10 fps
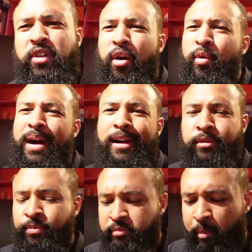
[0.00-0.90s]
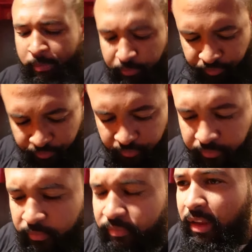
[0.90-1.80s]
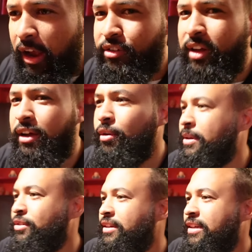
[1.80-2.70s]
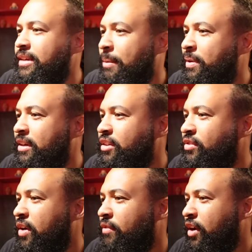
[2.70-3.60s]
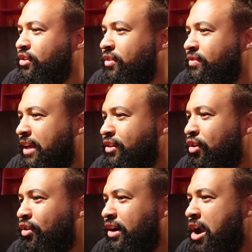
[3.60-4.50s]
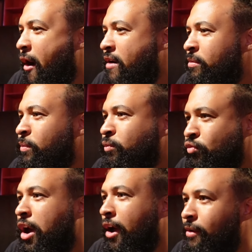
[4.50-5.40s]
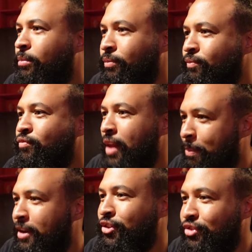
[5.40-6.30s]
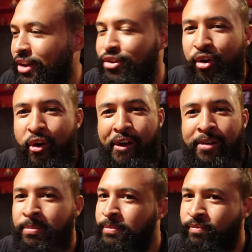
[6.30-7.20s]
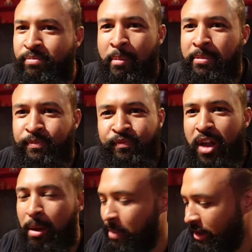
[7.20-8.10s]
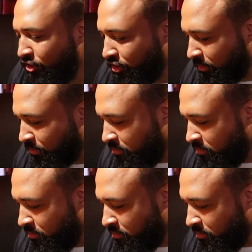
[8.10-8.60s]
Oh, wow. It's like almost like the Nepalese version of tandoori. Yeah. Nepalese tandoori, amazing.